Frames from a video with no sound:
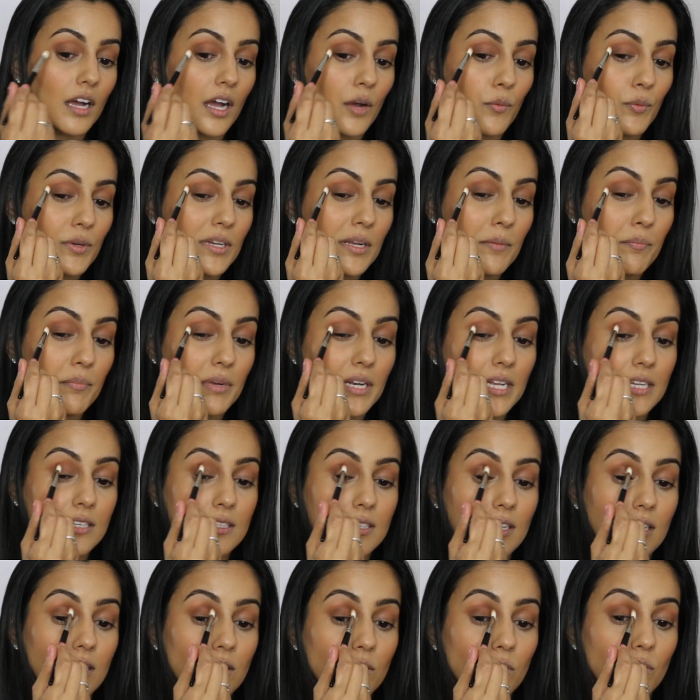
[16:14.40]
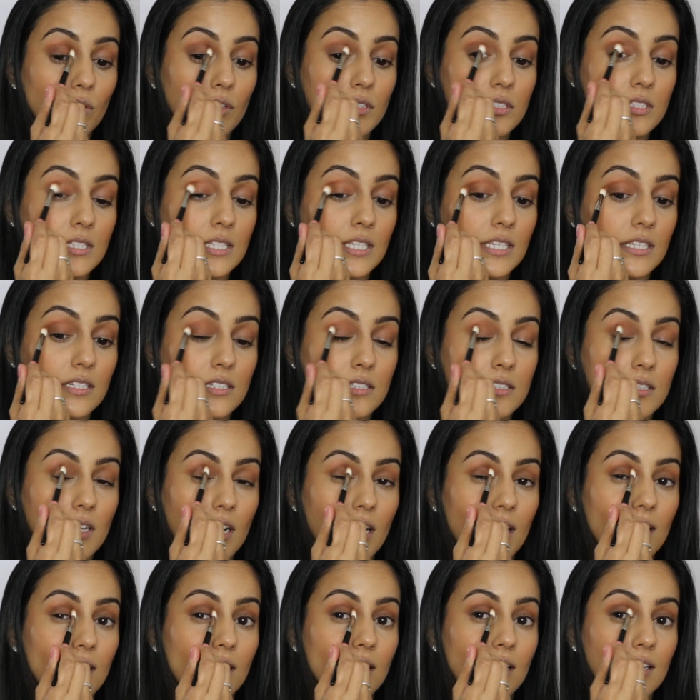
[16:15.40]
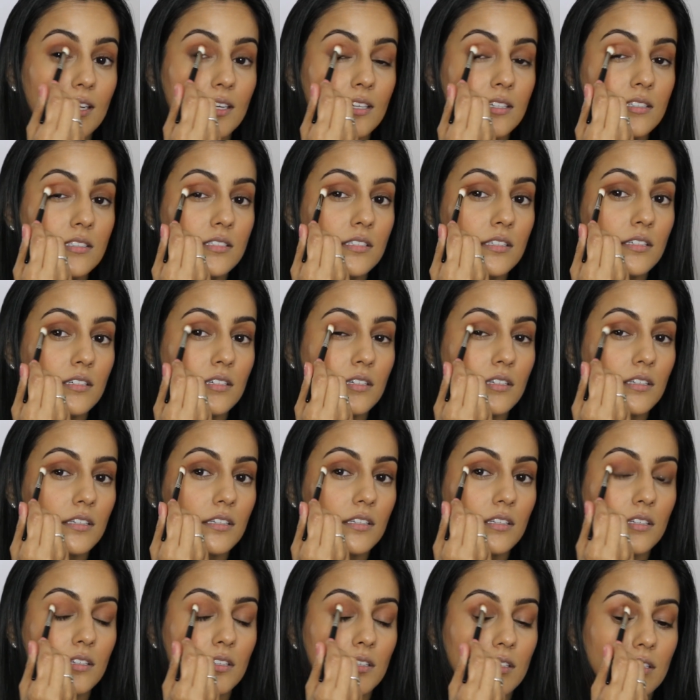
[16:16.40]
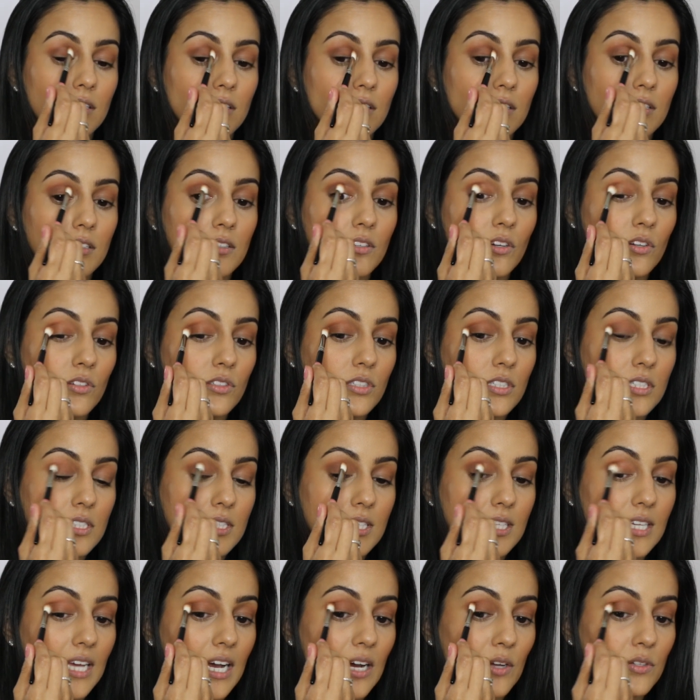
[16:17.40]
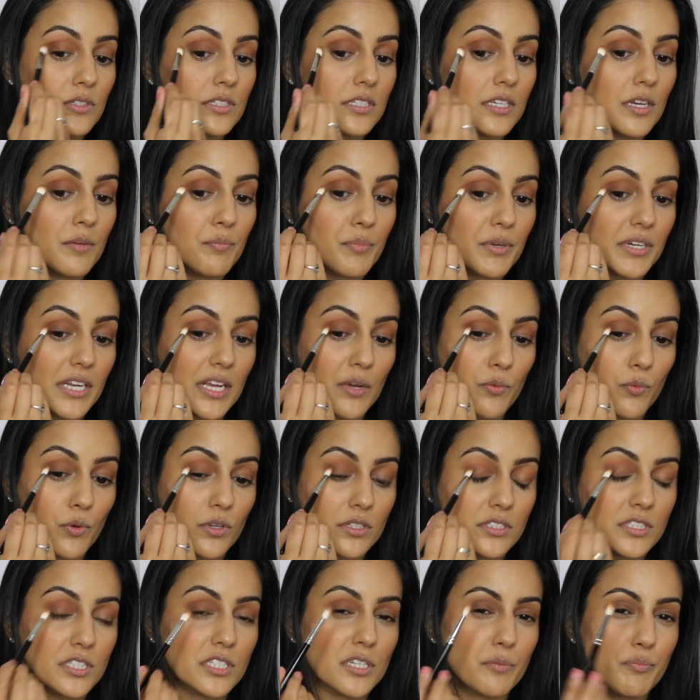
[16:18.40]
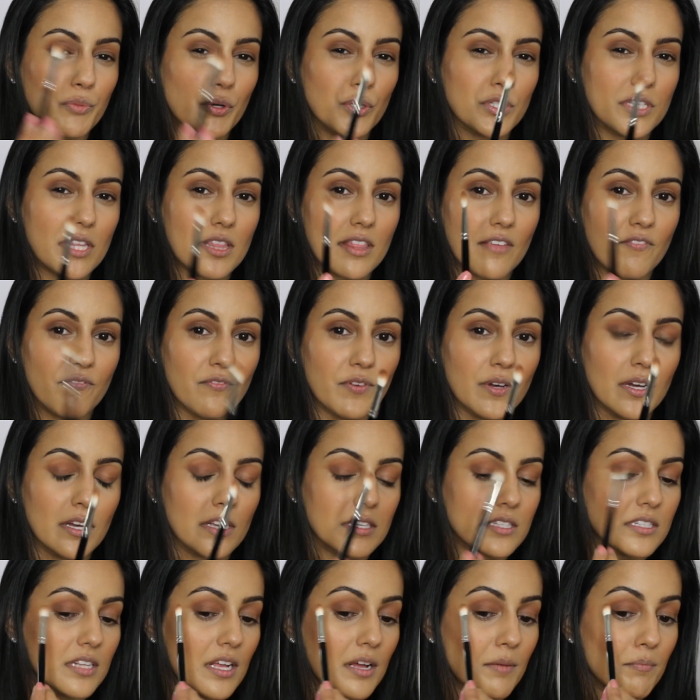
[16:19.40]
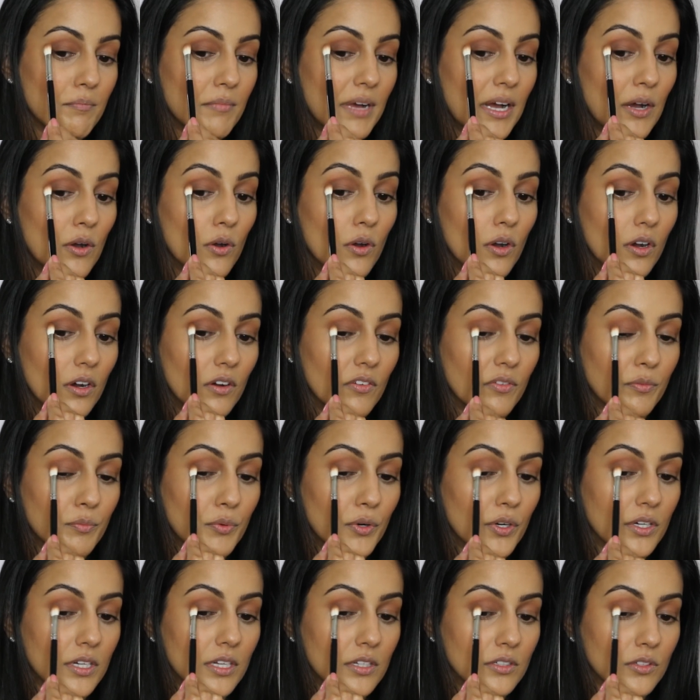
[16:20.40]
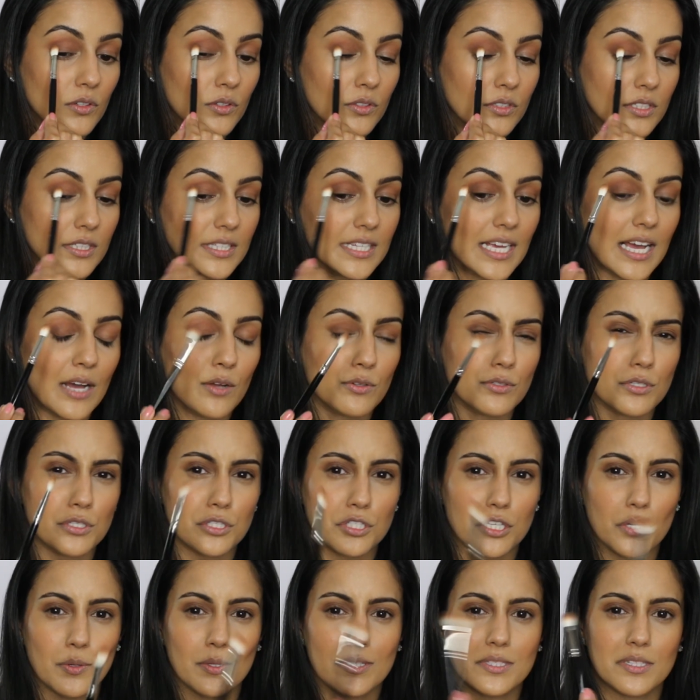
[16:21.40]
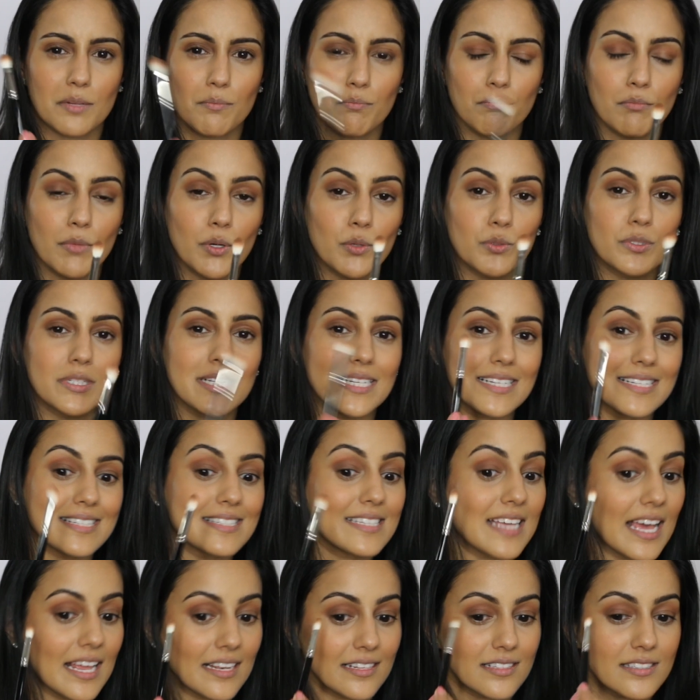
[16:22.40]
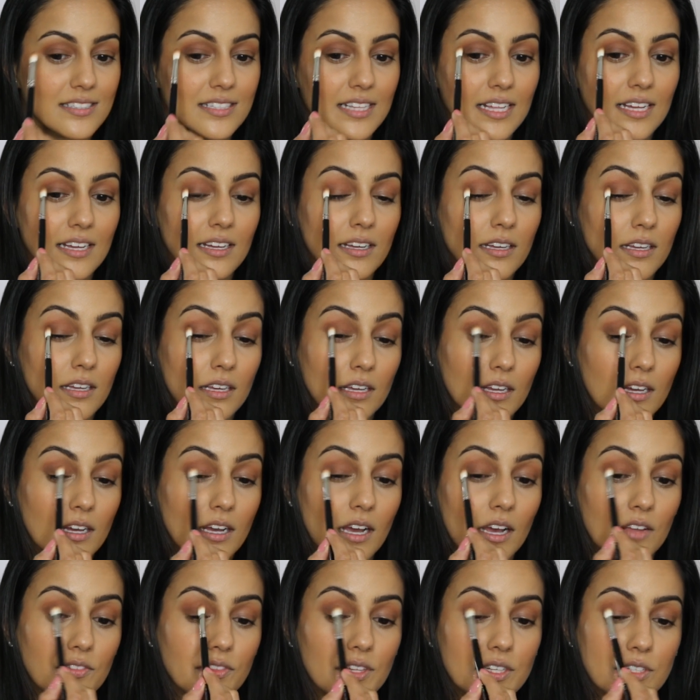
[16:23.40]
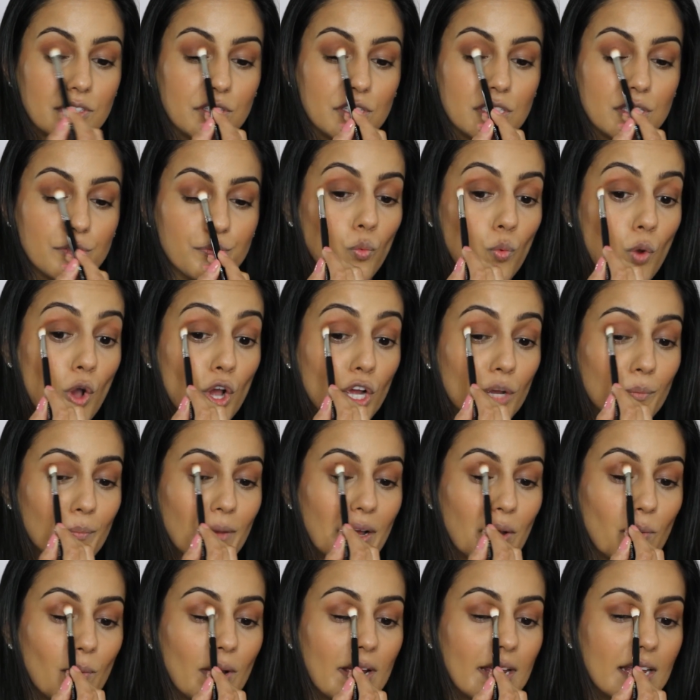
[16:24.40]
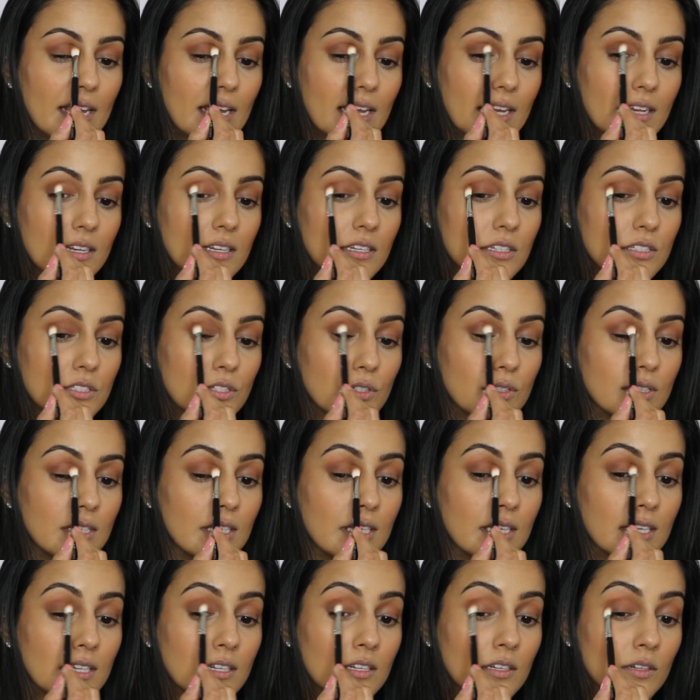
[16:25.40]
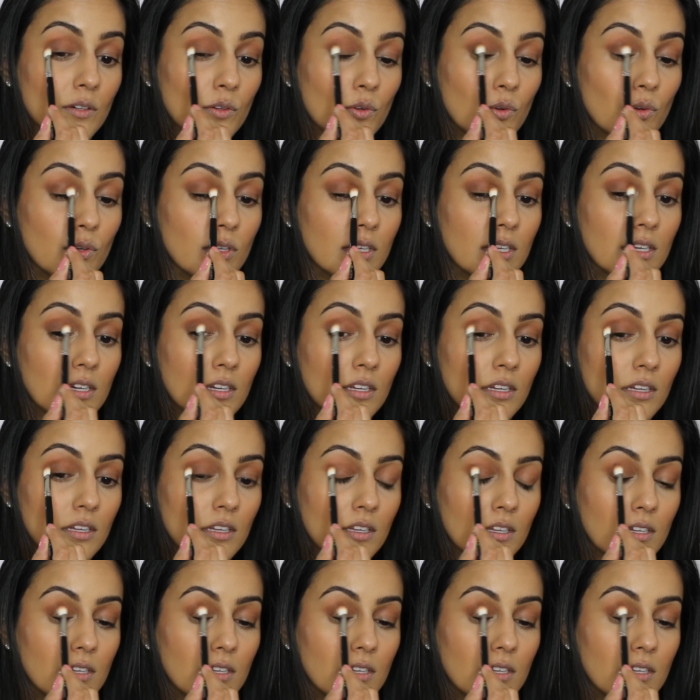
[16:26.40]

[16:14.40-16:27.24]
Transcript: I want to blend it across the entire lid, not just the outer, but I want to deposit the first amount of product onto the outer so it's the most intense there, and then just work my way in to the inner corner.